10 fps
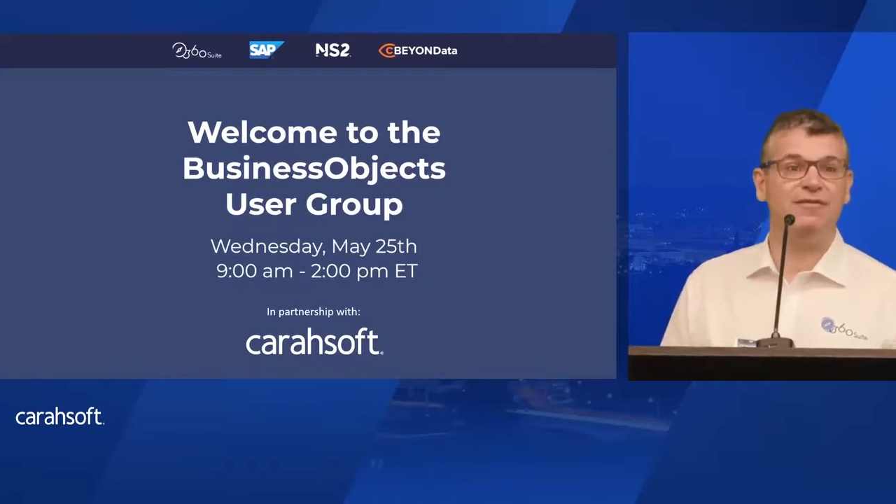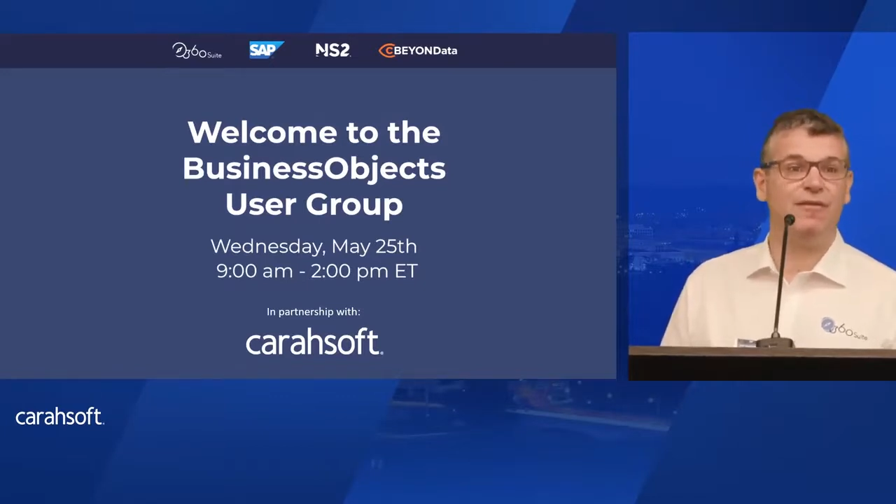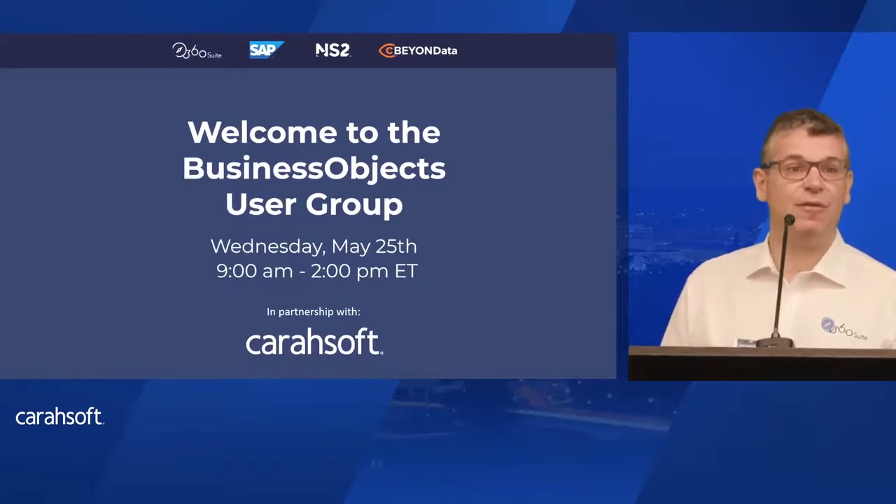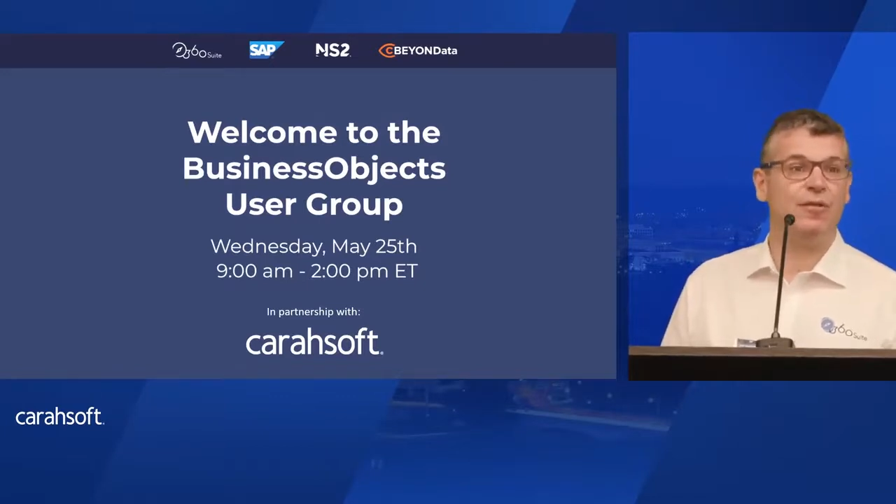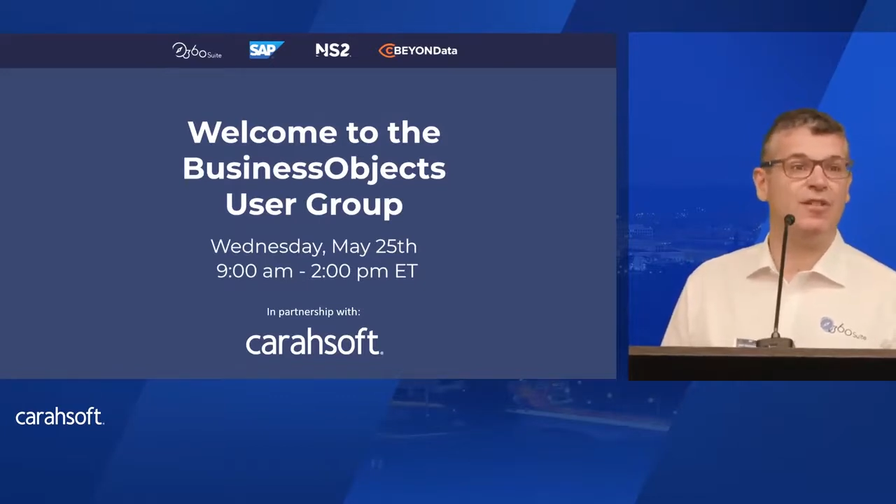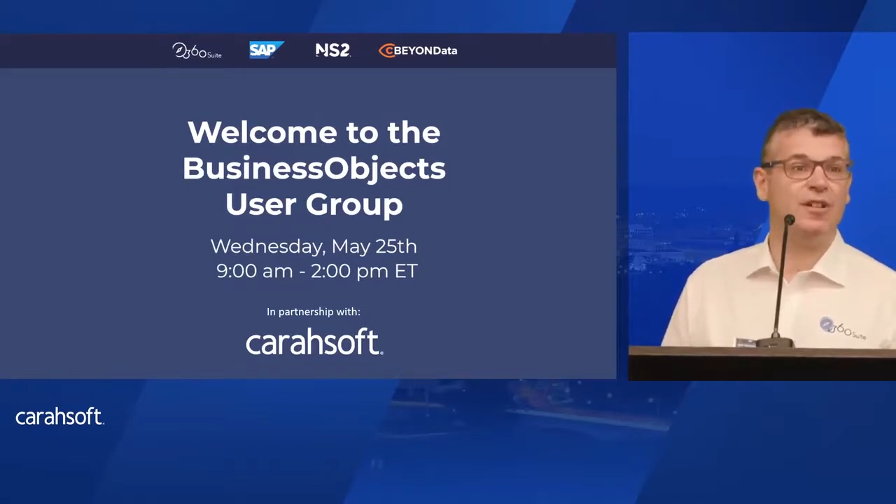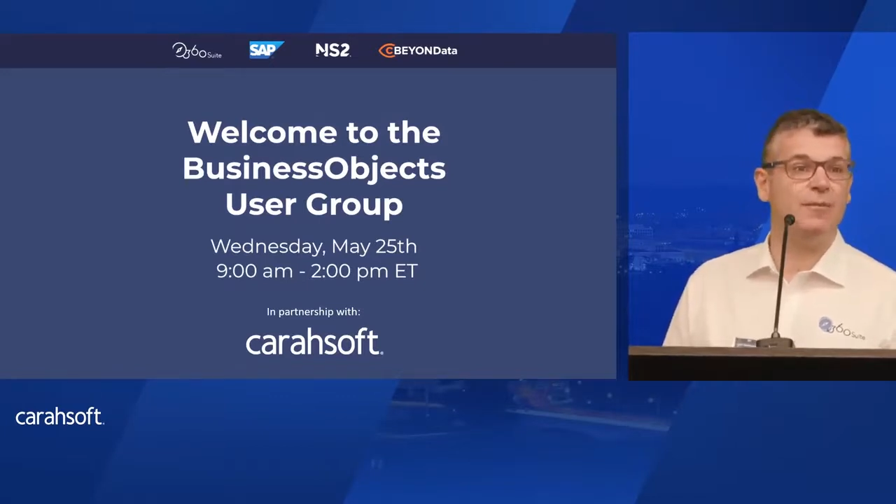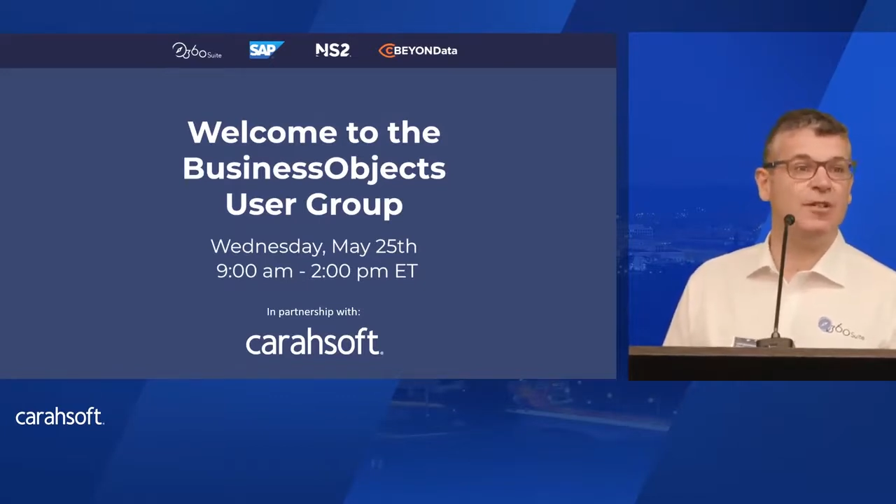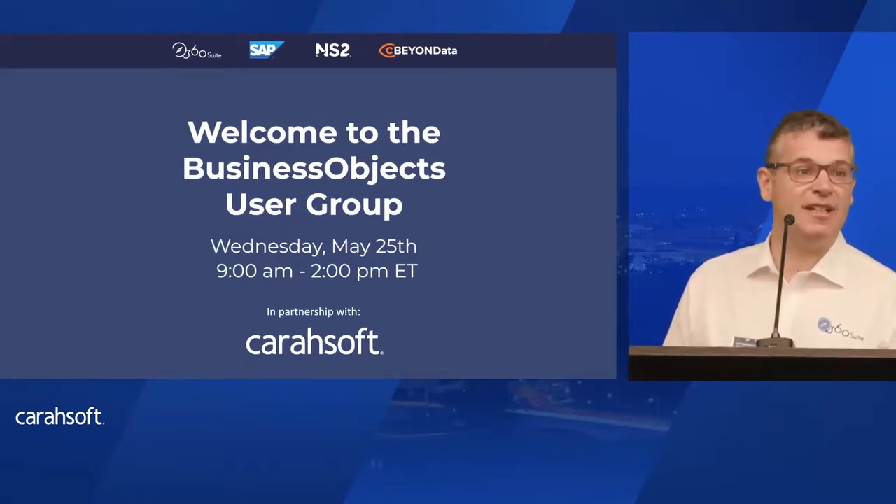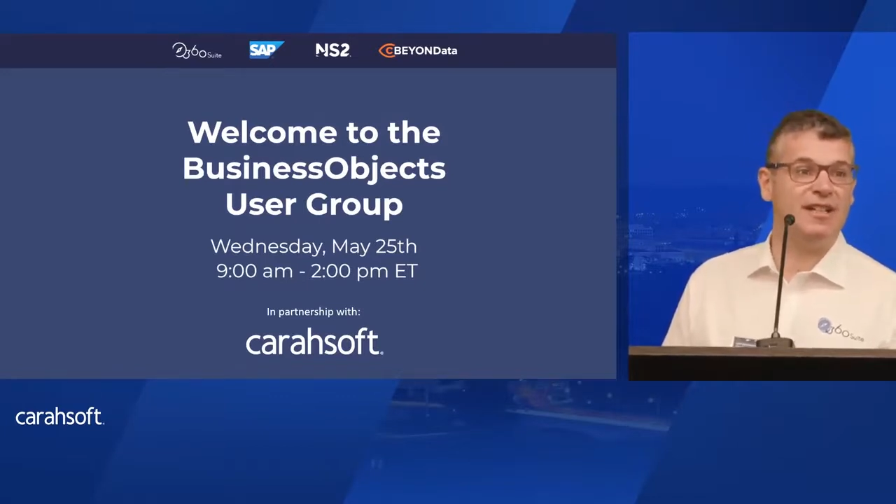for the
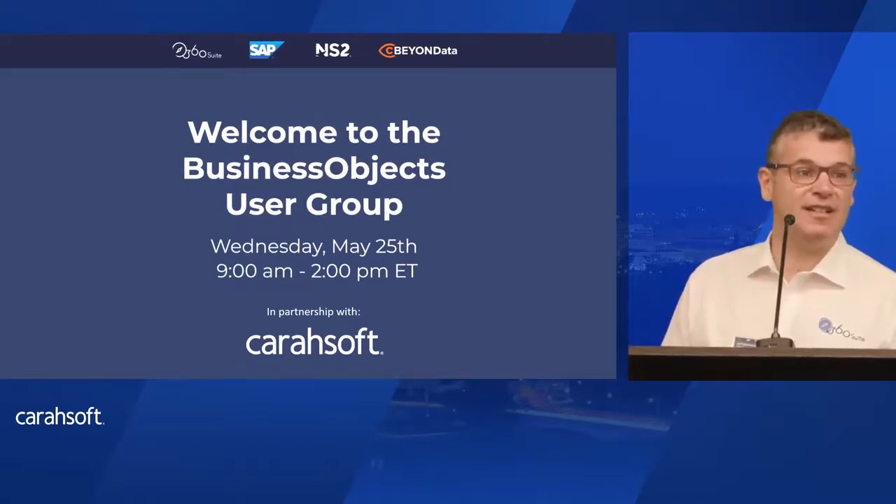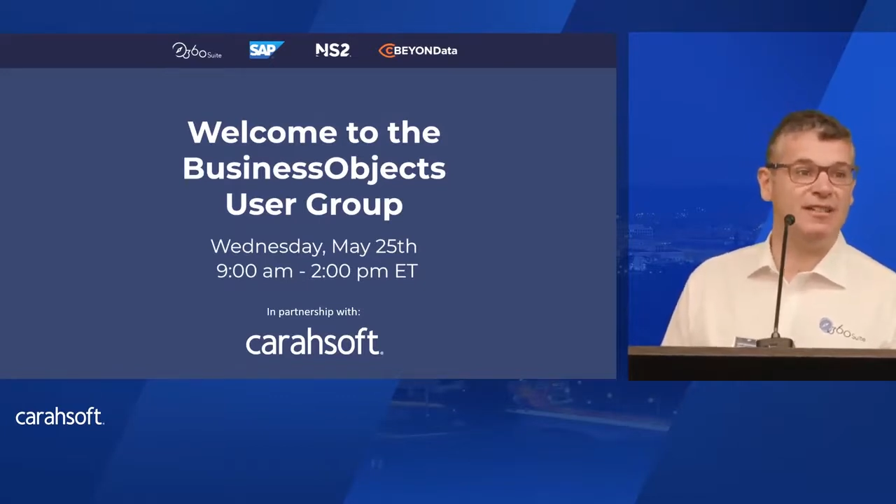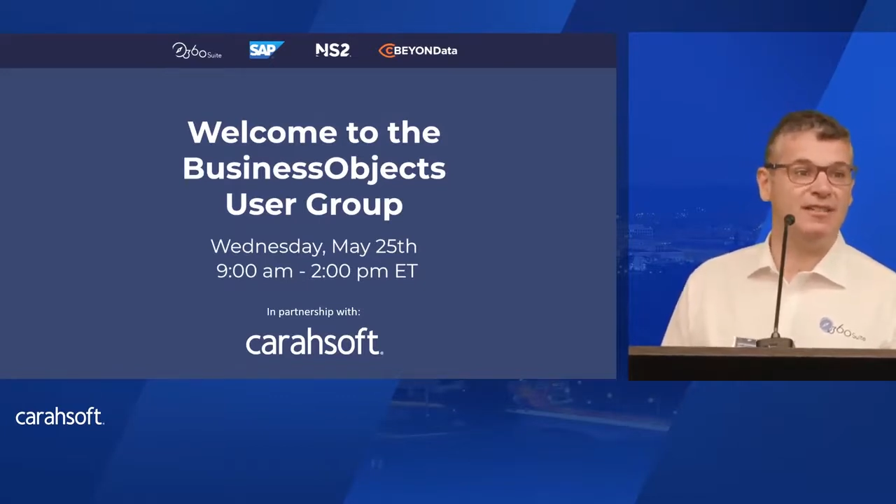community?